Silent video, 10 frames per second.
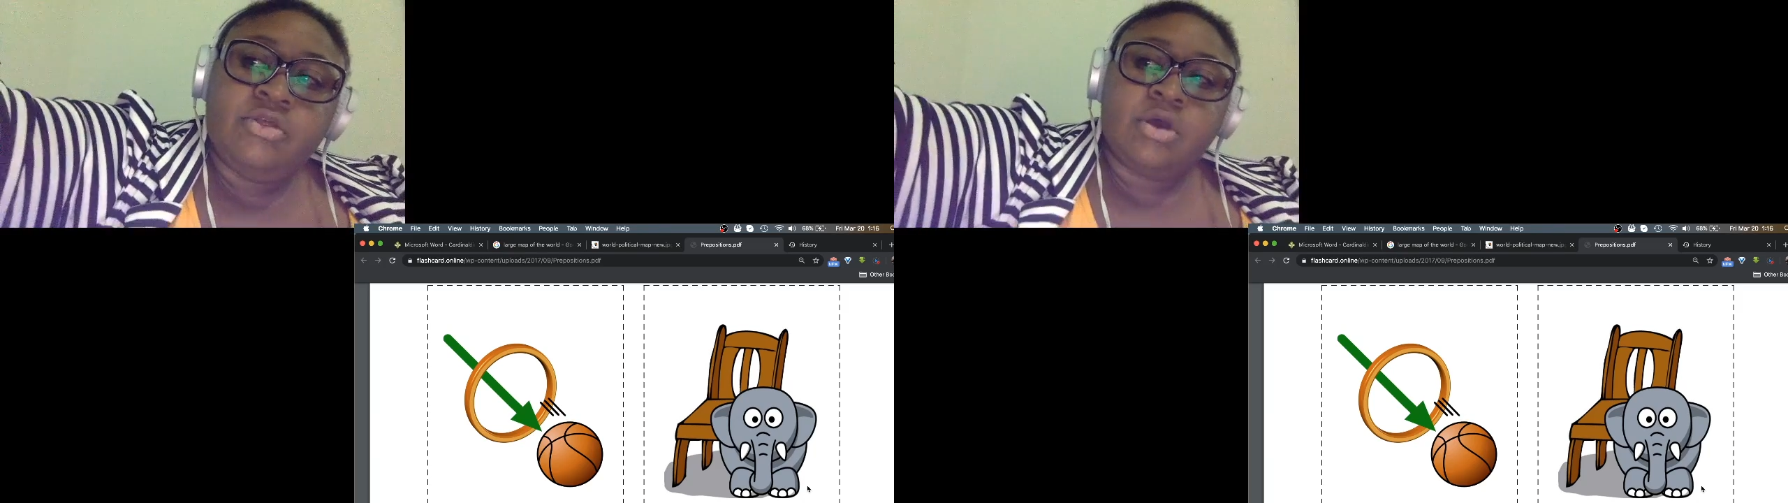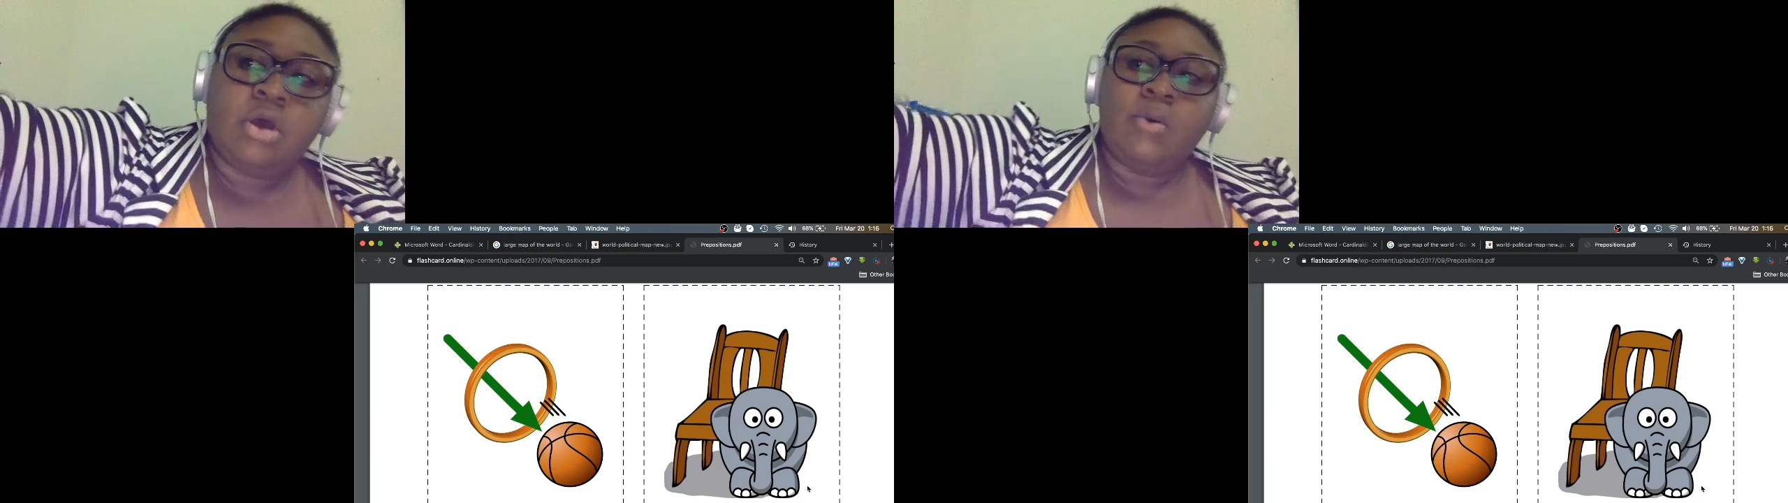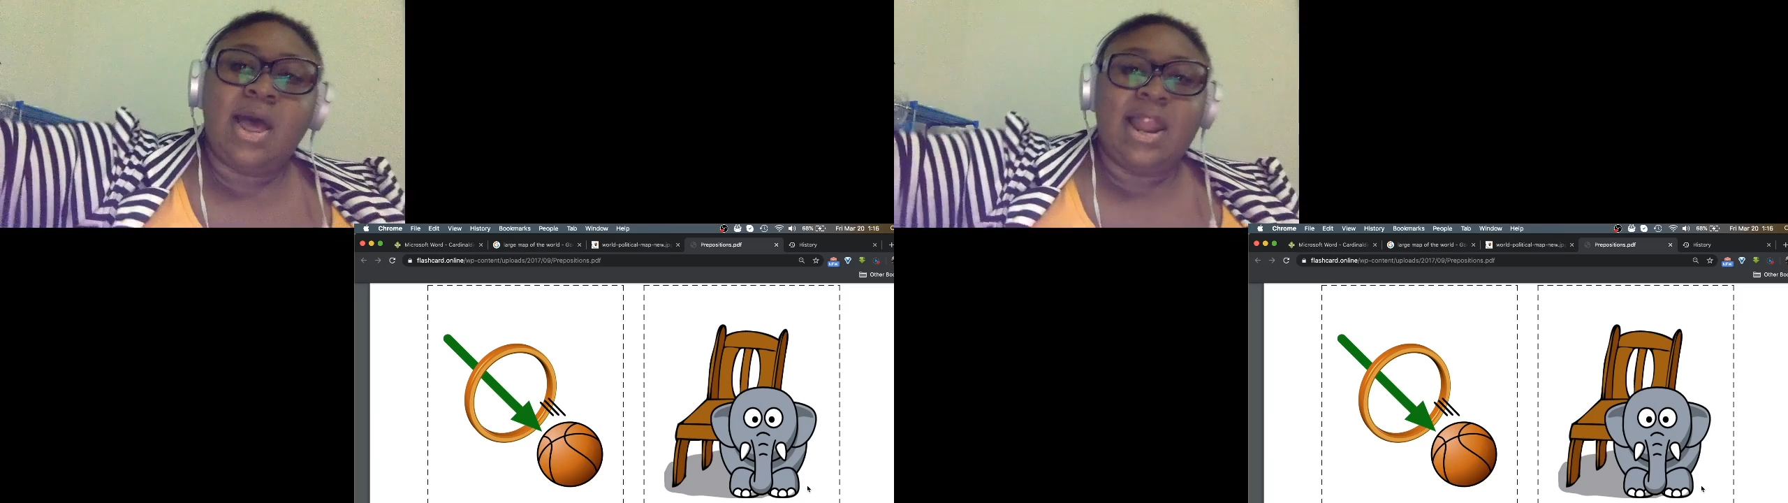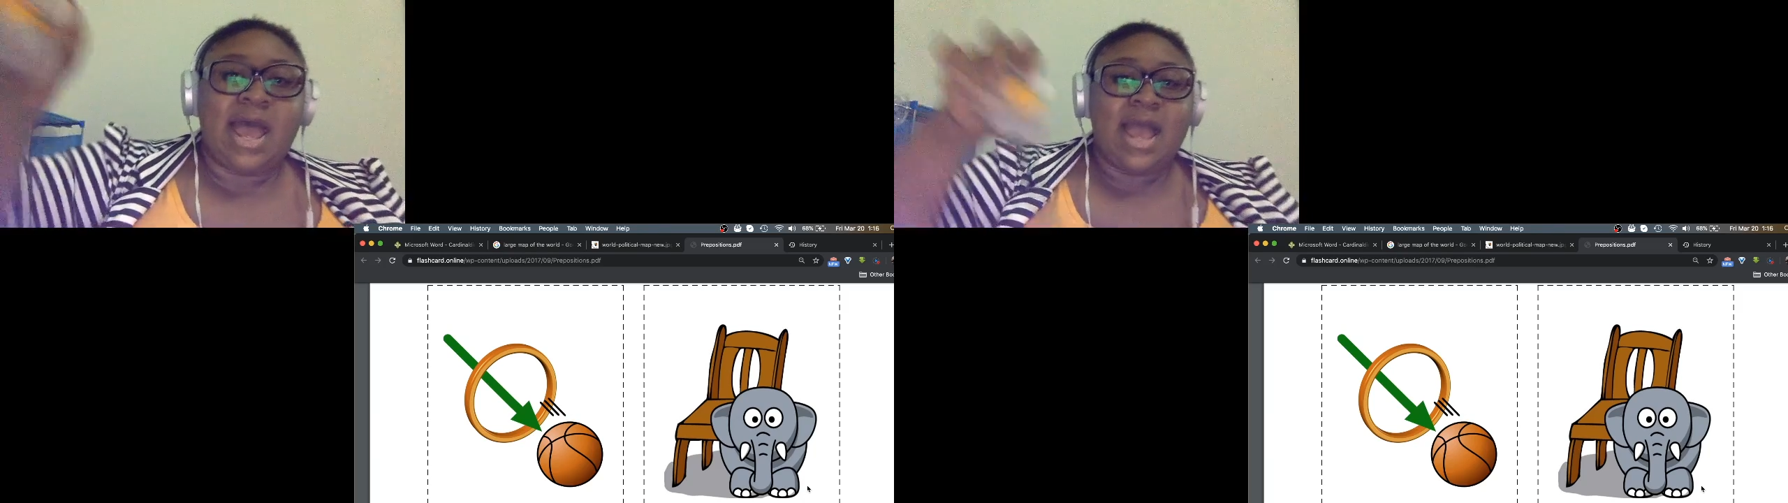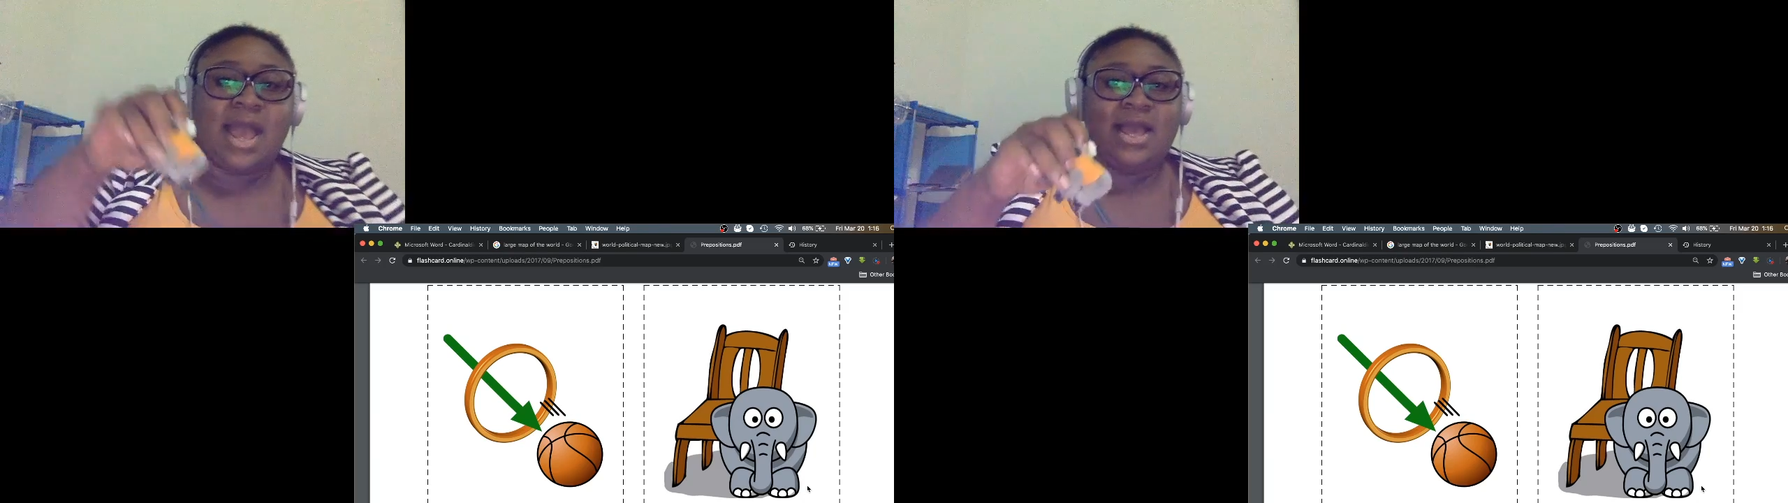the
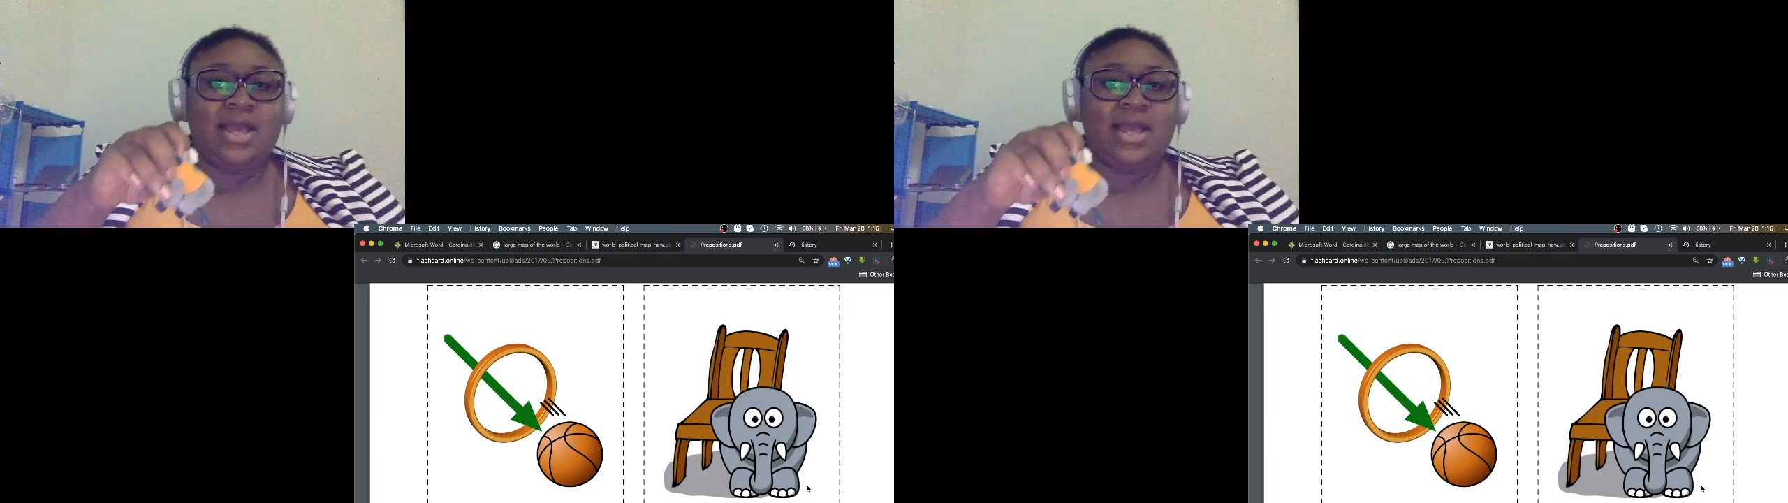koala?